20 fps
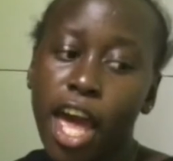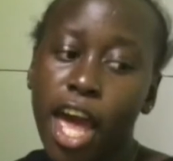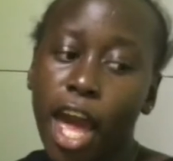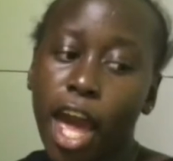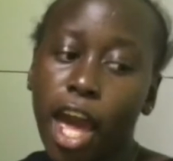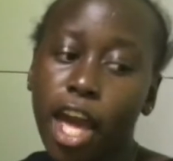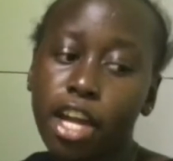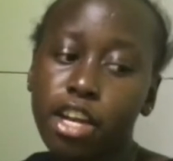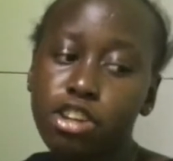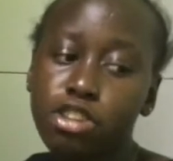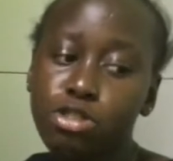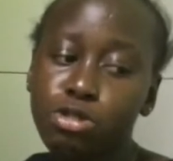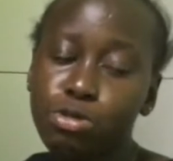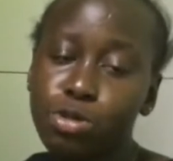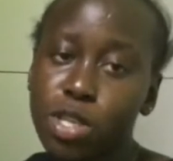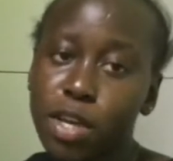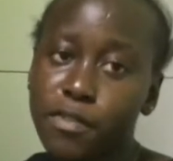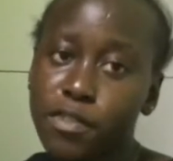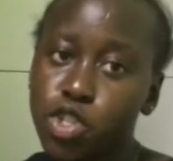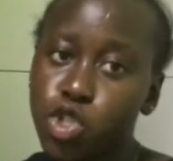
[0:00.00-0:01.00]
and use
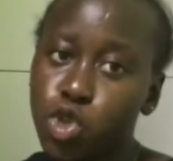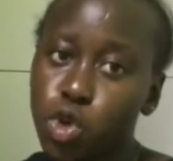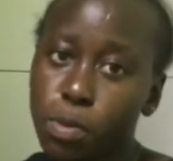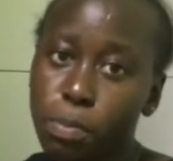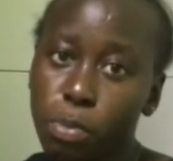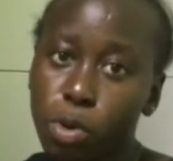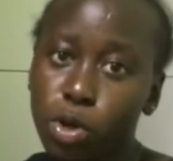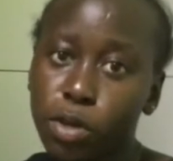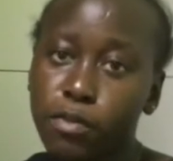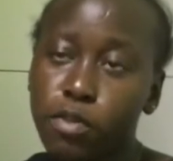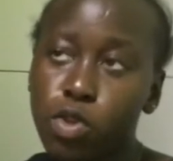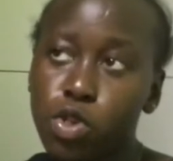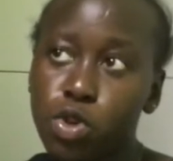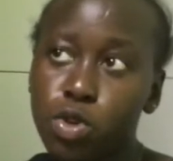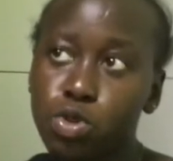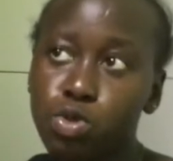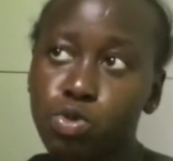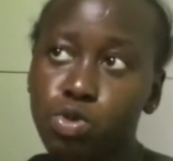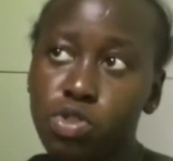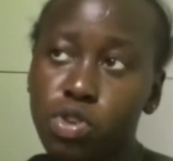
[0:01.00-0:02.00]
the vision board. For
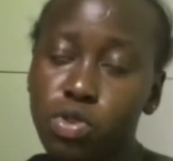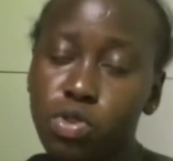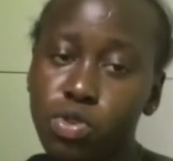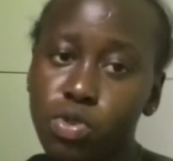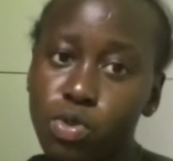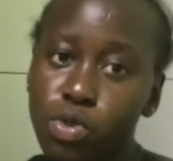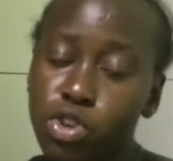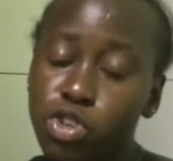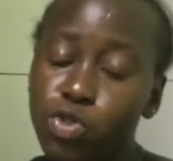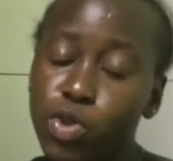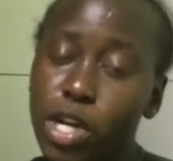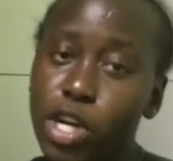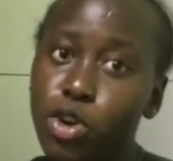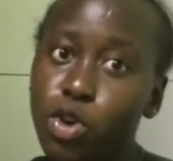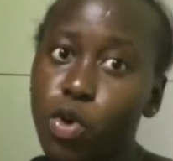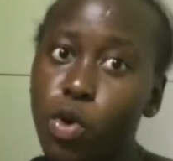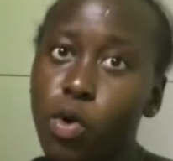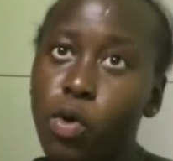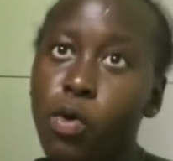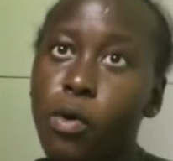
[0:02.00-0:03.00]
those who don't know, you'll
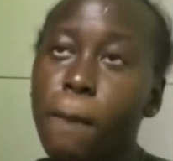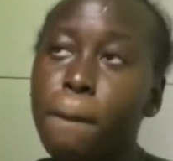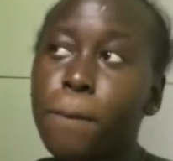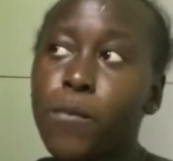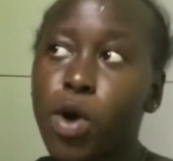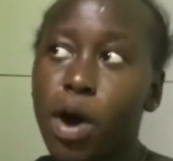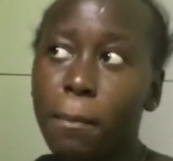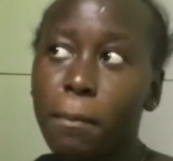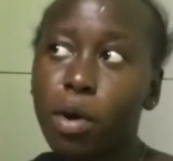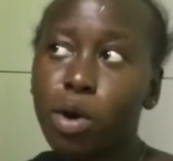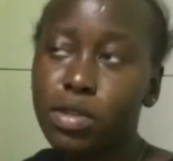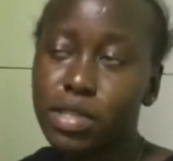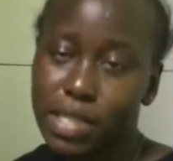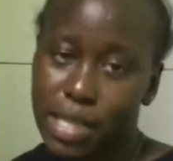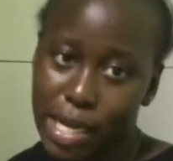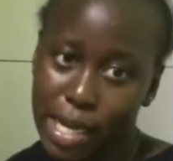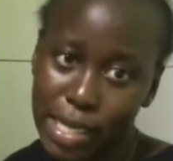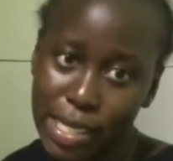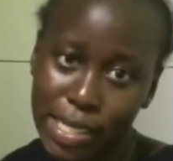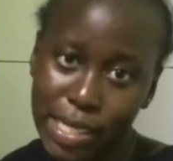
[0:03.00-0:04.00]
know more about
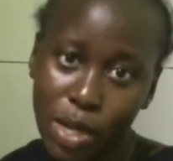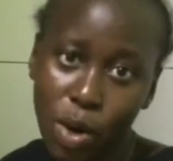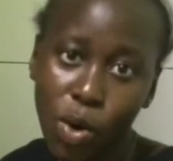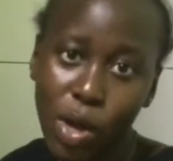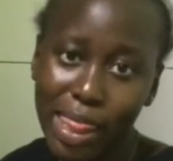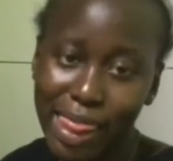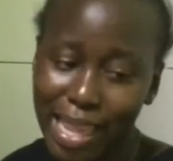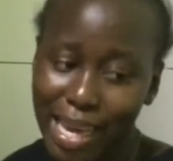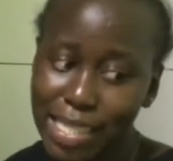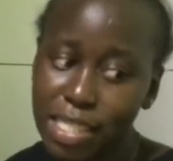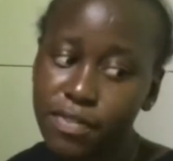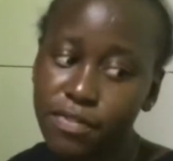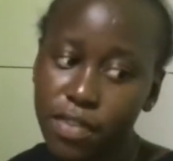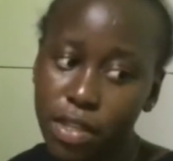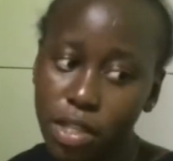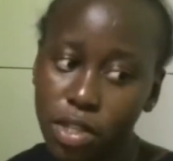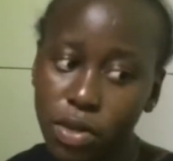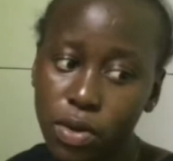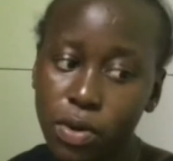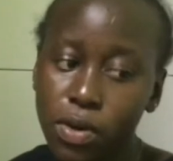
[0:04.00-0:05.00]
that on that
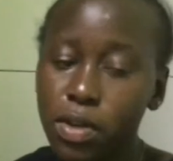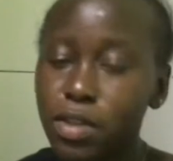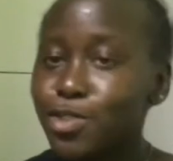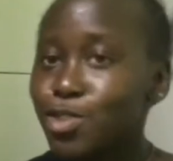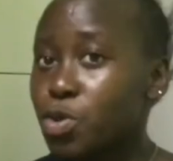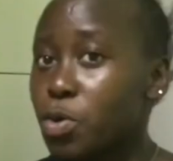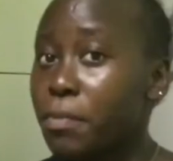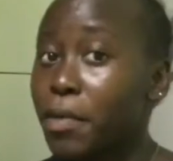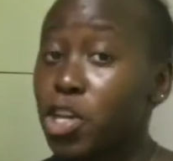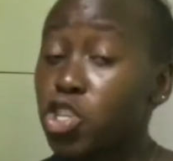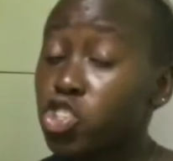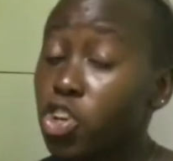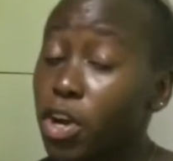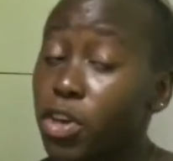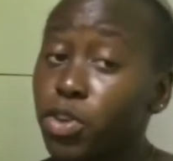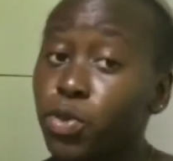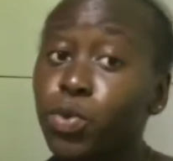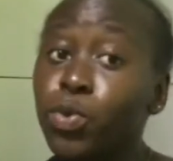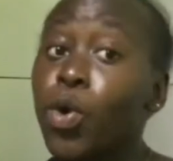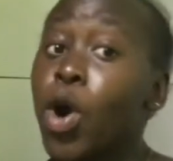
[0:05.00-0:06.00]
video. So make sure
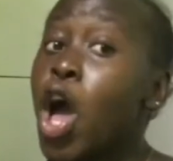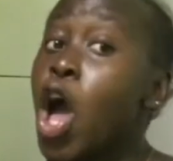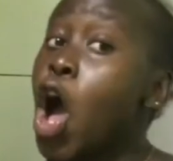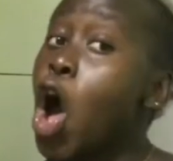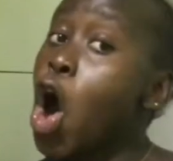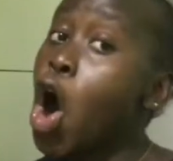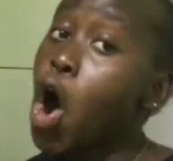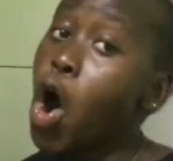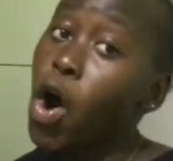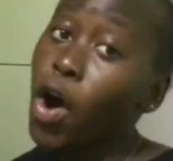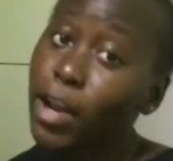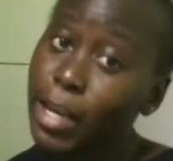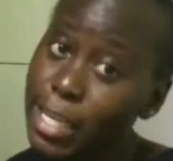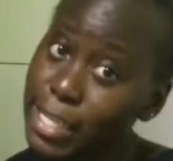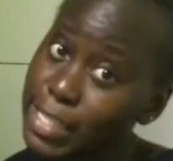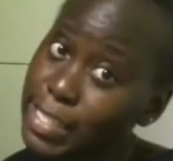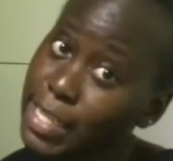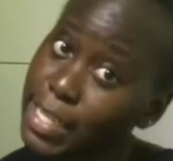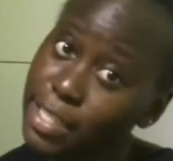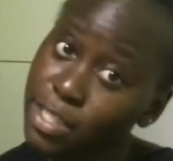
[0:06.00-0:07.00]
you
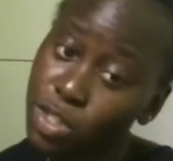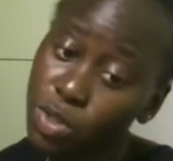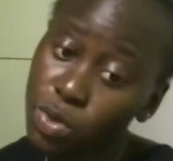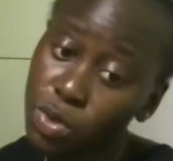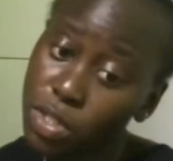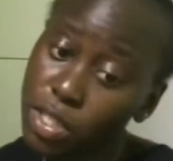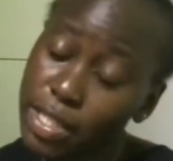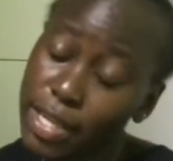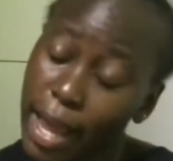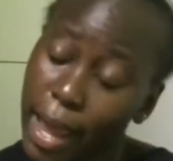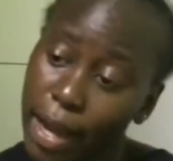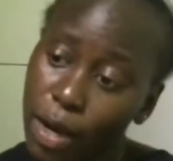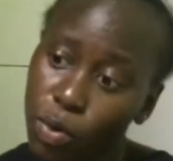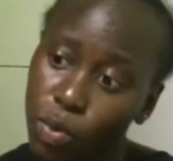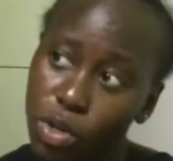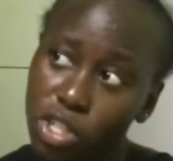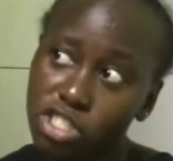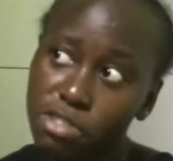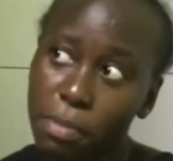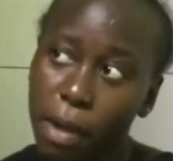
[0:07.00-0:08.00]
always stay tuned and
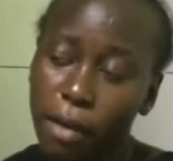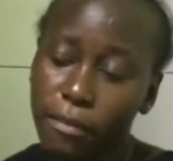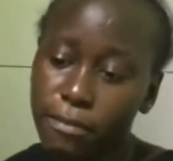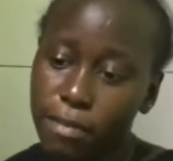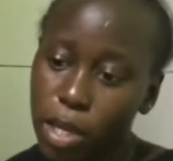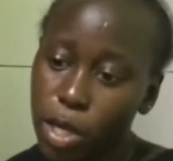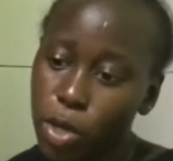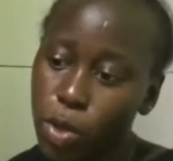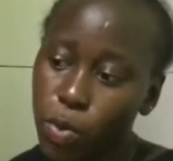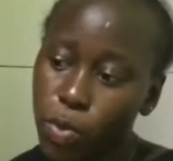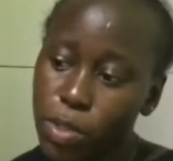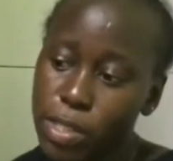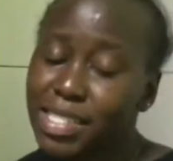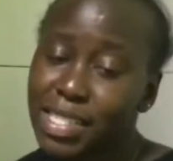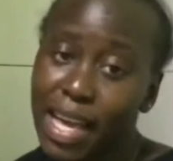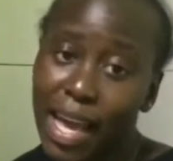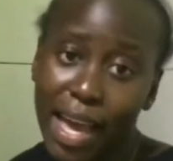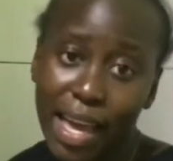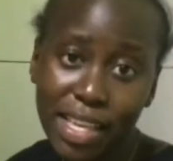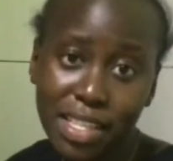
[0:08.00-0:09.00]
watch my
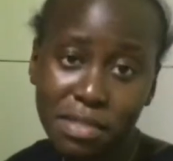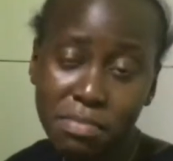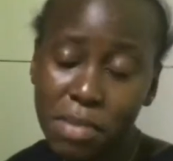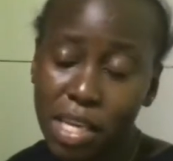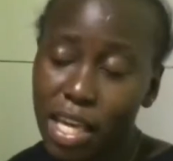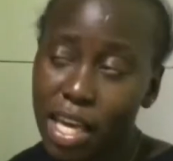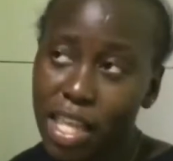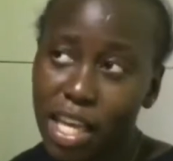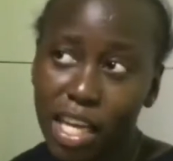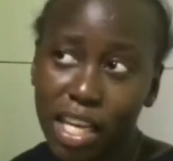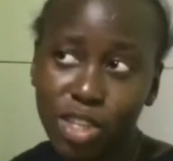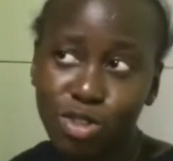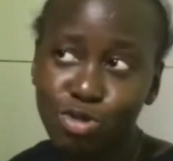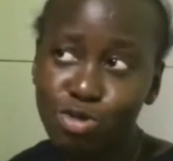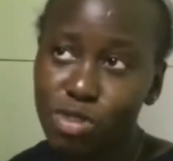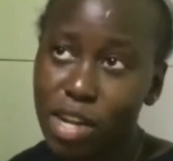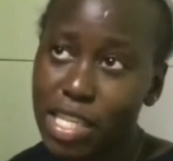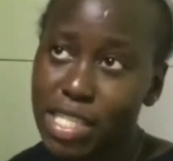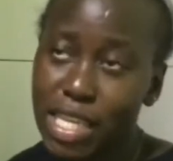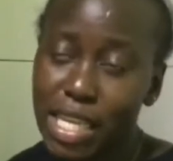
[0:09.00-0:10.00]
videos. Guys, mi kenye
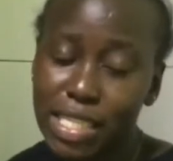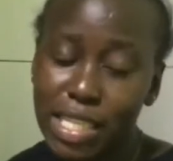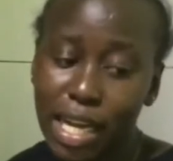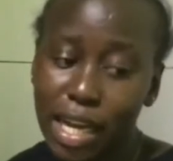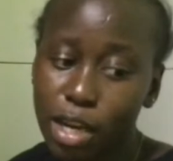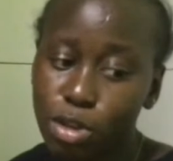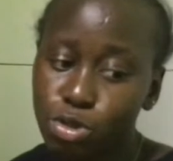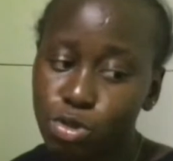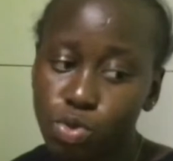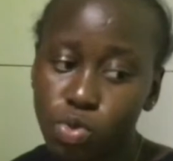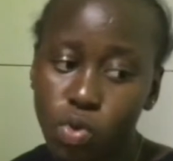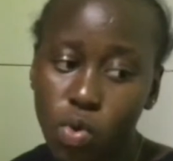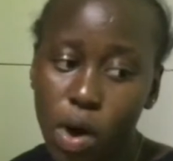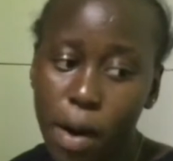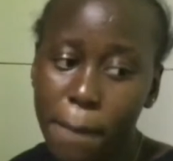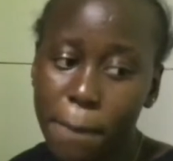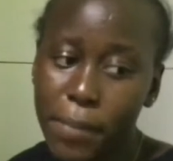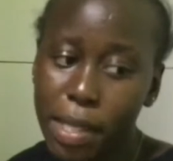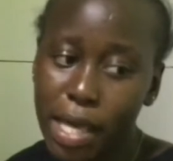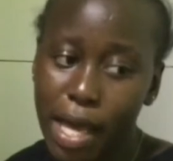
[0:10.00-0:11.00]
ntuna izataka
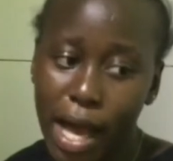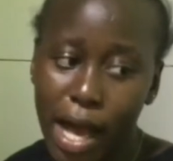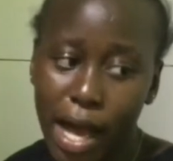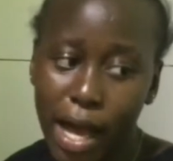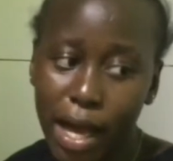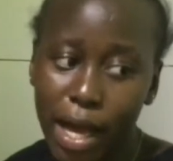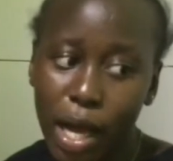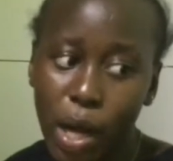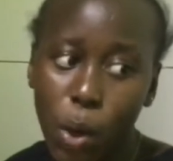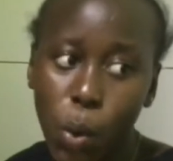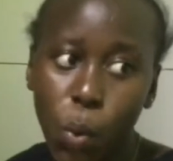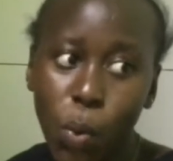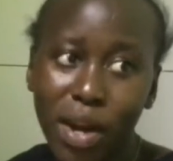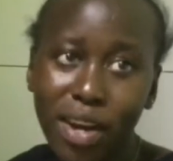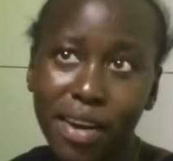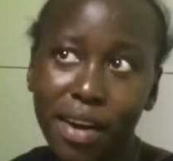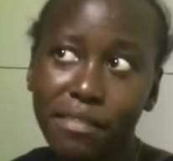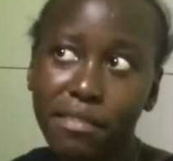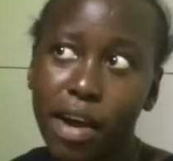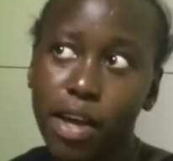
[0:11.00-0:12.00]
tukuambia,
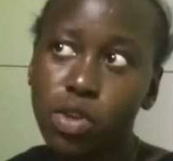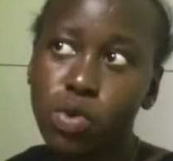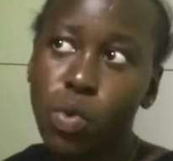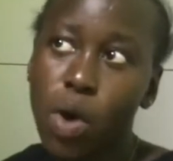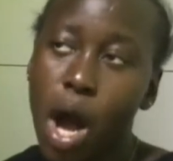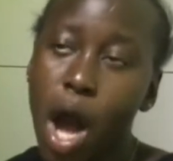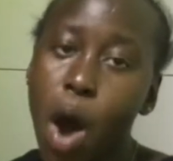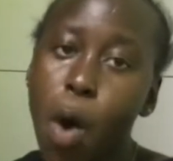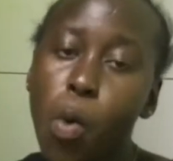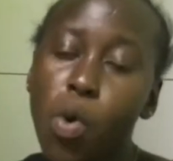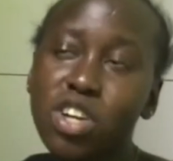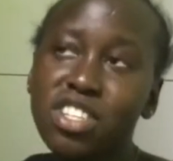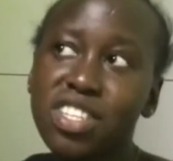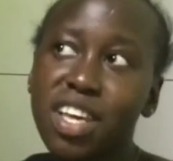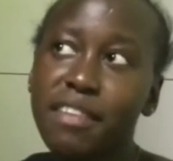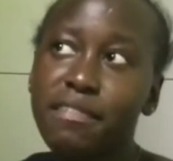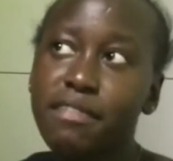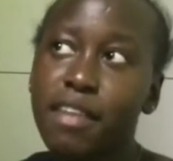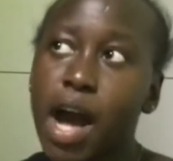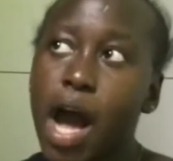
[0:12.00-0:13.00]
wherever you are,
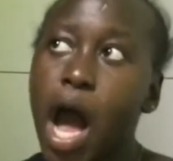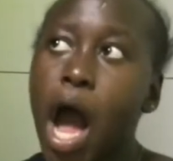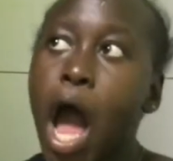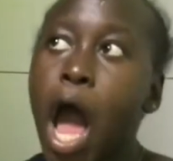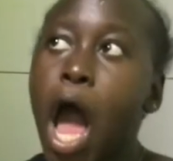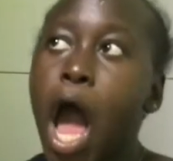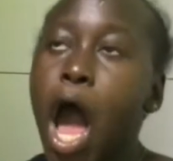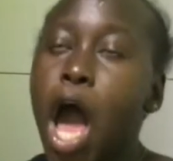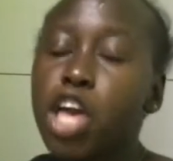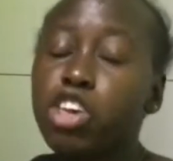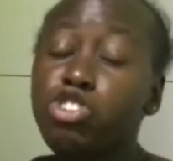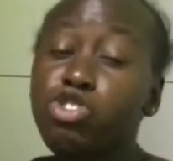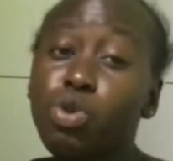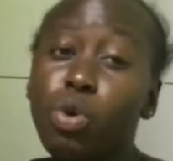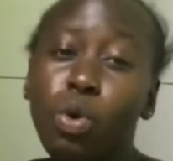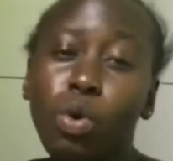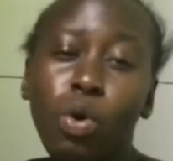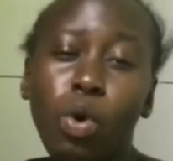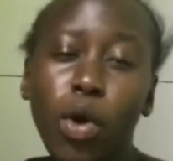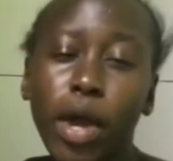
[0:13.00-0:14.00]
whatever
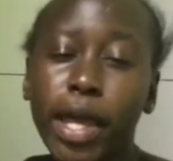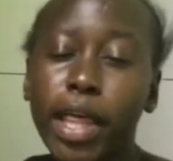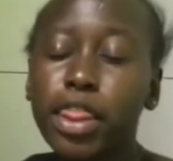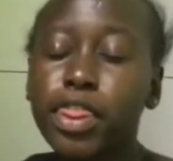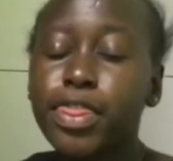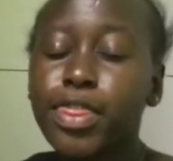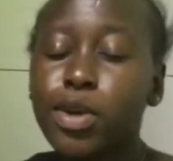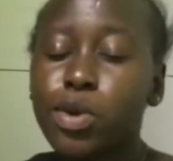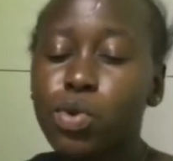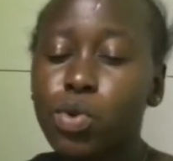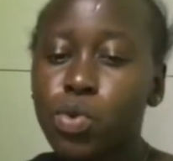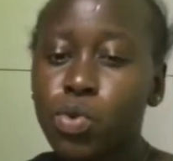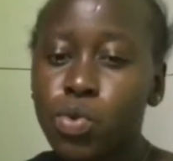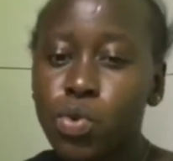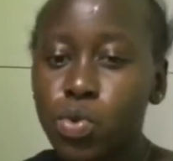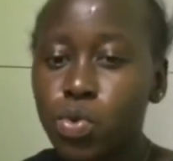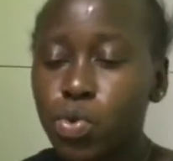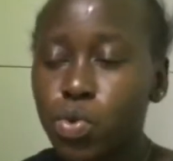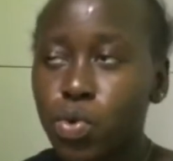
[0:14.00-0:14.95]
you're going through,